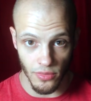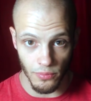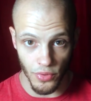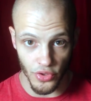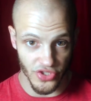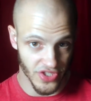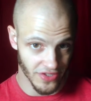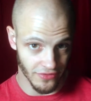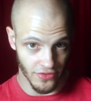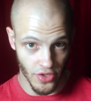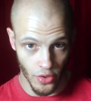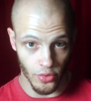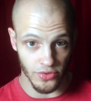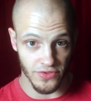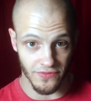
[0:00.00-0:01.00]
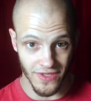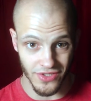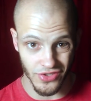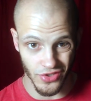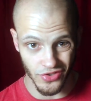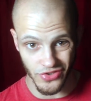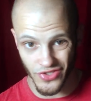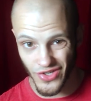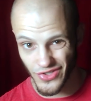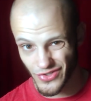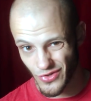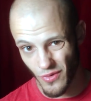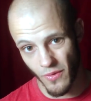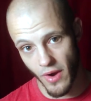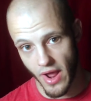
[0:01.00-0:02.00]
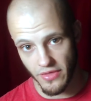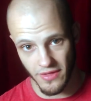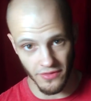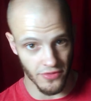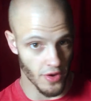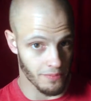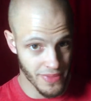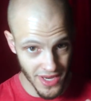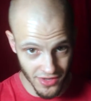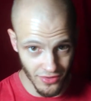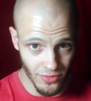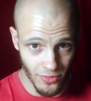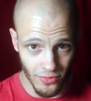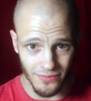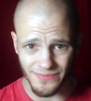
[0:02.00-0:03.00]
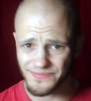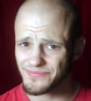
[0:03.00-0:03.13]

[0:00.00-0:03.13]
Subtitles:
pushing those features to, I think, their pinnacle,